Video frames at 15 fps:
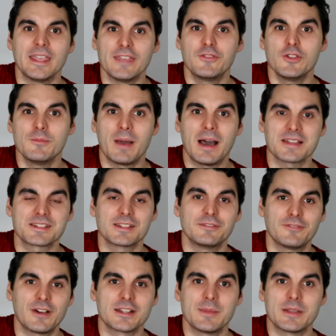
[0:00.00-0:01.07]
If you master the
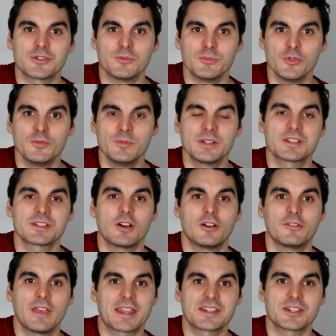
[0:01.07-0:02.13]
fundamental movements
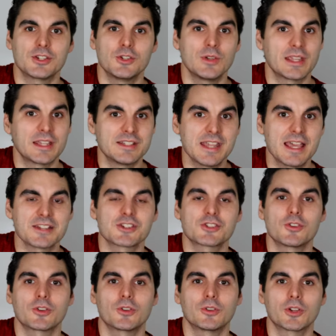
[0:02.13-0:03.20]
of executing a
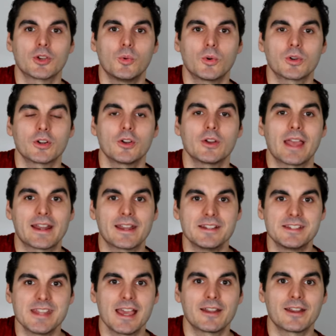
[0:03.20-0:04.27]
downstroke on a quarter note and a
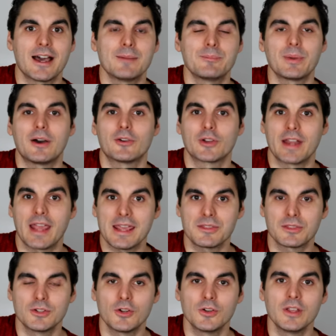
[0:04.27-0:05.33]
down up on an
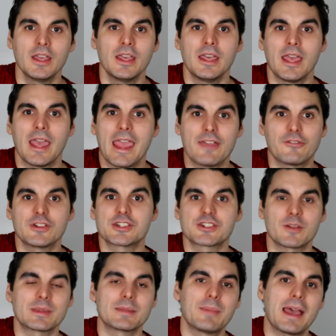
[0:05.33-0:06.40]
eighth note, every
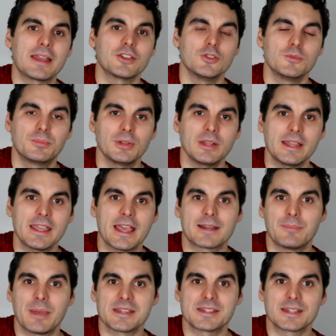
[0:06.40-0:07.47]
strumming pattern you play at a
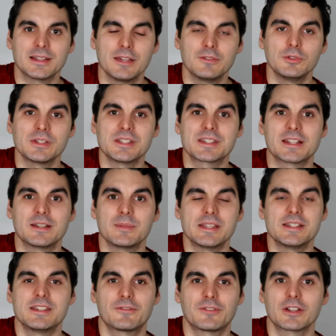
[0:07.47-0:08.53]
basic level is going to be
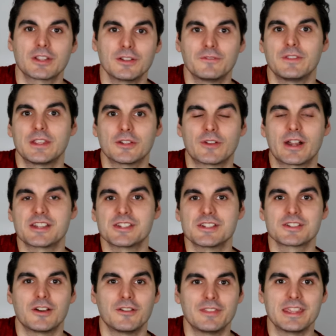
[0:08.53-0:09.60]
different
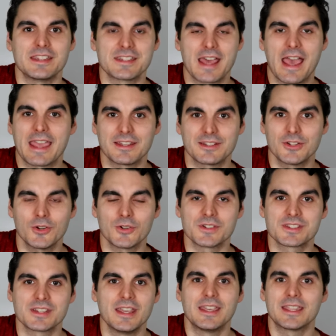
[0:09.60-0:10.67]
configurations of these eight
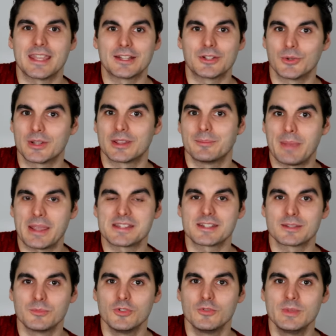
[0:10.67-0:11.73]
notes. Get good at the
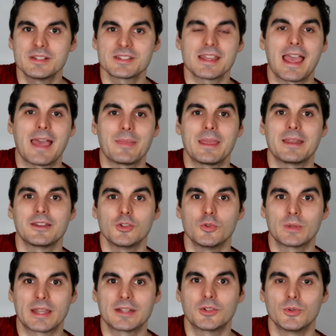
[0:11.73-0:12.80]
basic movements and then
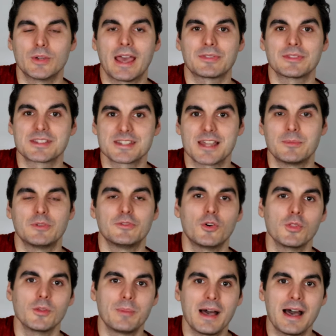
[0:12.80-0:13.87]
you'll get good at the sum of all
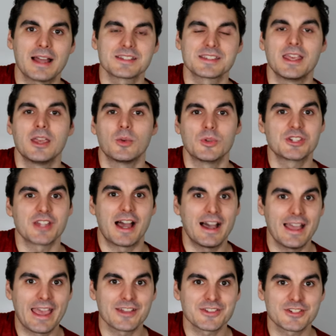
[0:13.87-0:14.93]
the parts, which
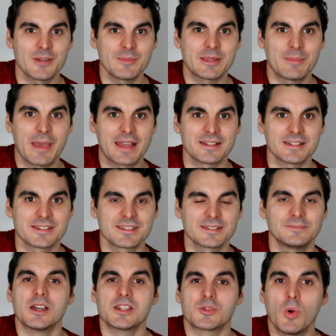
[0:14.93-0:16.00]
are our strumming patterns.
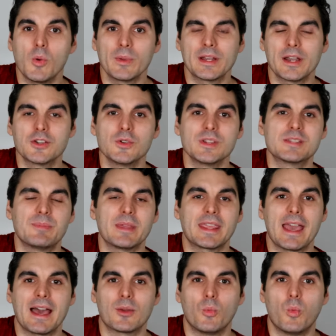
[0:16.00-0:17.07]
So what we're going to do is pick
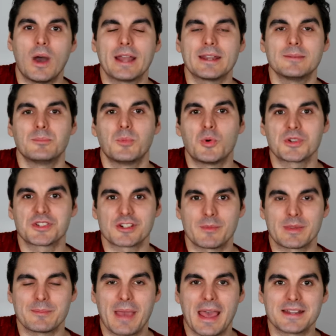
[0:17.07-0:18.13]
out one more
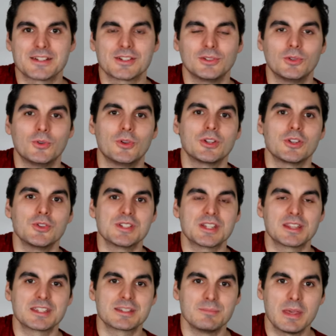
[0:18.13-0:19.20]
strumming pattern to learn
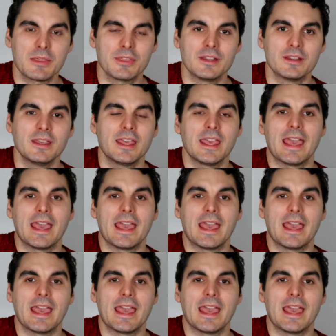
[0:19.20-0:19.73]
using this method.